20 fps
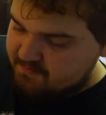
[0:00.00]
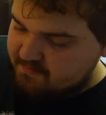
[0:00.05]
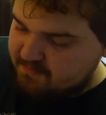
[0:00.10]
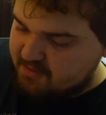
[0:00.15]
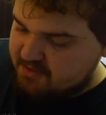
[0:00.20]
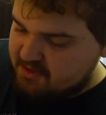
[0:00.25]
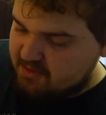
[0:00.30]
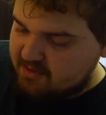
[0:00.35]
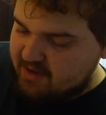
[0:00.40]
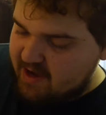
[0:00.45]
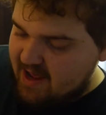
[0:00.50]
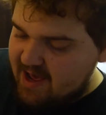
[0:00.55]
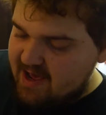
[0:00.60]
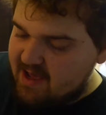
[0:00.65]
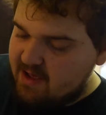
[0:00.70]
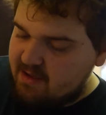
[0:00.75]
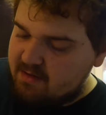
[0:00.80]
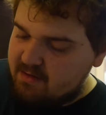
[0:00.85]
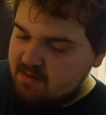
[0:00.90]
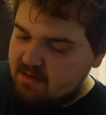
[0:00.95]
but they're
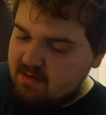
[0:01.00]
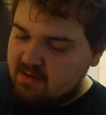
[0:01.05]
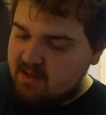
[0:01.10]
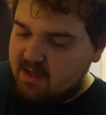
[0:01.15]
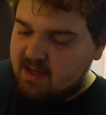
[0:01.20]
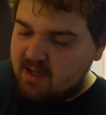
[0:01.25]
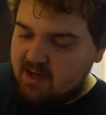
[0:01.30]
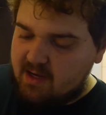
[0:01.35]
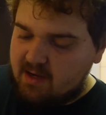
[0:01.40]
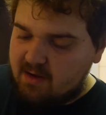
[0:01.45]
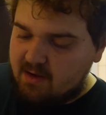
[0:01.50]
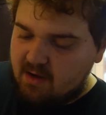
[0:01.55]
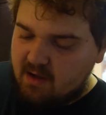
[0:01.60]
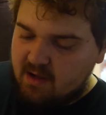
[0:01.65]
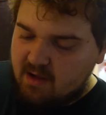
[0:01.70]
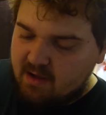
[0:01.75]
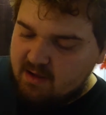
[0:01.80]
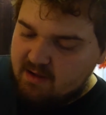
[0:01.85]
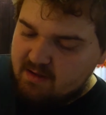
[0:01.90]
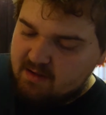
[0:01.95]
not. And
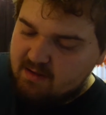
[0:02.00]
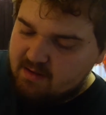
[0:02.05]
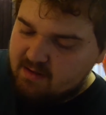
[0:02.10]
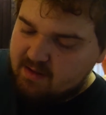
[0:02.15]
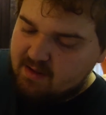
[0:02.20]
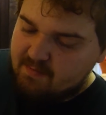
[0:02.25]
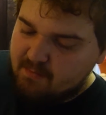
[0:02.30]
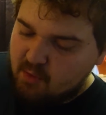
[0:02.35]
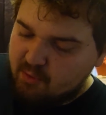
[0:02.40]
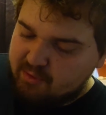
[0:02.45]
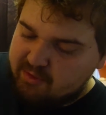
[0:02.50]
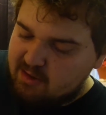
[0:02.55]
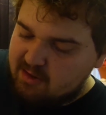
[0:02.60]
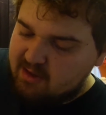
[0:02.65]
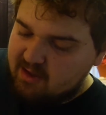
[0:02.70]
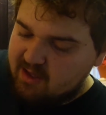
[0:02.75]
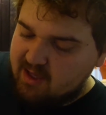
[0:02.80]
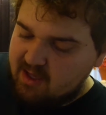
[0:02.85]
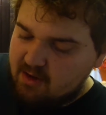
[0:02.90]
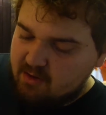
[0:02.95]
most of the
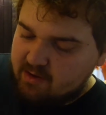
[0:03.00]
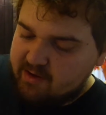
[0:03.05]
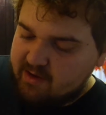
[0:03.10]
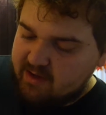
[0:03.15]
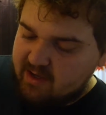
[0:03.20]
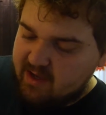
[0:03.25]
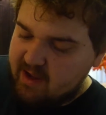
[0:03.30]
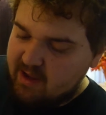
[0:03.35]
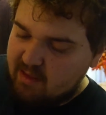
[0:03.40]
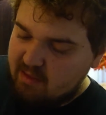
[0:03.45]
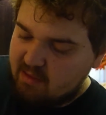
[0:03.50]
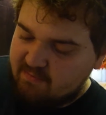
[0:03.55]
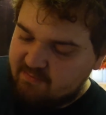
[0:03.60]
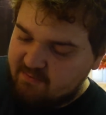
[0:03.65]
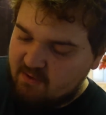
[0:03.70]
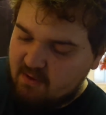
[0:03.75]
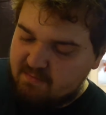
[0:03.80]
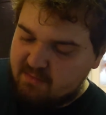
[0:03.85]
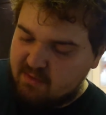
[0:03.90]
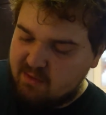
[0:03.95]
heat you're going to get is
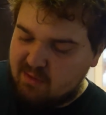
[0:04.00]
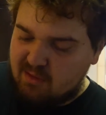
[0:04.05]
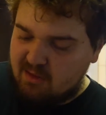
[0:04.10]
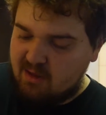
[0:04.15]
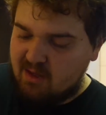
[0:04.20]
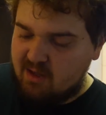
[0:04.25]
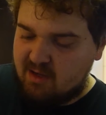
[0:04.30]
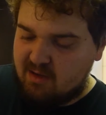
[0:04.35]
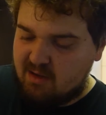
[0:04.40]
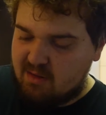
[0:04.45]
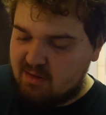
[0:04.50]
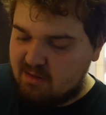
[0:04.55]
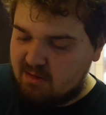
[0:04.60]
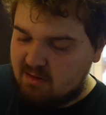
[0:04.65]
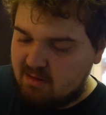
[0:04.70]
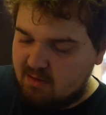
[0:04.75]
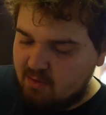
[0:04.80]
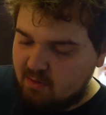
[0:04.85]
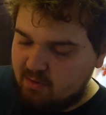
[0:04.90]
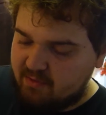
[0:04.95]
from the seeds,
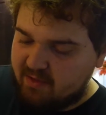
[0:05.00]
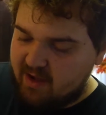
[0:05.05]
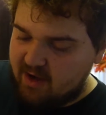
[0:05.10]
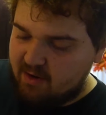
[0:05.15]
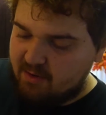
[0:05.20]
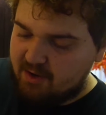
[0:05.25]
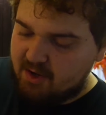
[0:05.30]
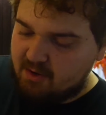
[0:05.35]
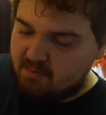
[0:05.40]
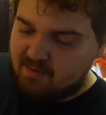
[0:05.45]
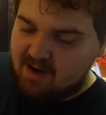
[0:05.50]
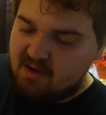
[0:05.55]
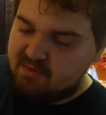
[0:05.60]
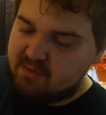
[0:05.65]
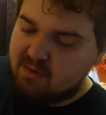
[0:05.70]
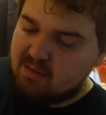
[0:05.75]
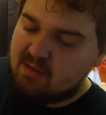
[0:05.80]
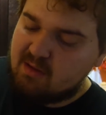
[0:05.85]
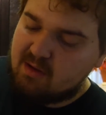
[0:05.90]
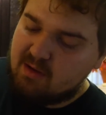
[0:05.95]
or the area around
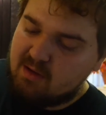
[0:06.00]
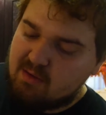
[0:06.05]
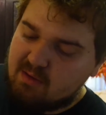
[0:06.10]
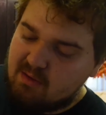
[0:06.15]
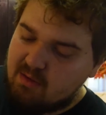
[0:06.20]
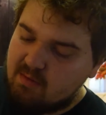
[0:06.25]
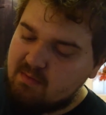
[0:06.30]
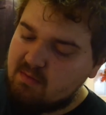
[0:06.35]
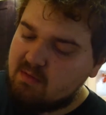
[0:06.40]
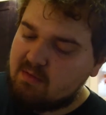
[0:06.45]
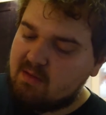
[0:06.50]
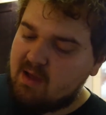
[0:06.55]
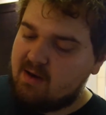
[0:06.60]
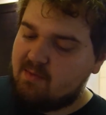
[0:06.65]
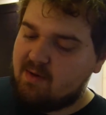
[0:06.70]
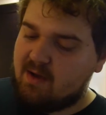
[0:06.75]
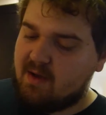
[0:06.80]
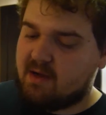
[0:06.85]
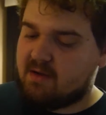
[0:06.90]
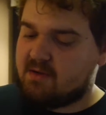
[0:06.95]
the seeds. So you just kind of
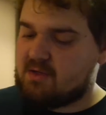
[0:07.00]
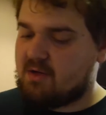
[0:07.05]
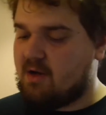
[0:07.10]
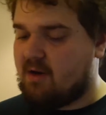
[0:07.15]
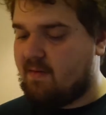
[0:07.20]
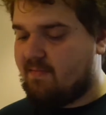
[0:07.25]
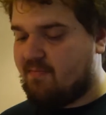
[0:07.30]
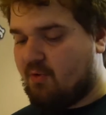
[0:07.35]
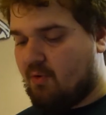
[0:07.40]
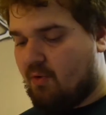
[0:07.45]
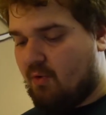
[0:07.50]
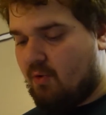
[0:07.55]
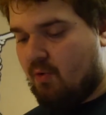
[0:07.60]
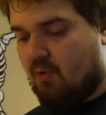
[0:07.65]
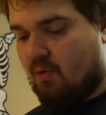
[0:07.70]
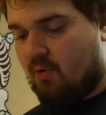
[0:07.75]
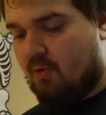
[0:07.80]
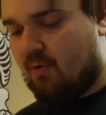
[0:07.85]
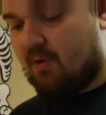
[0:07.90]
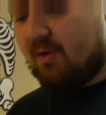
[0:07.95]
want to cut up the
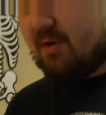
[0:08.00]
whole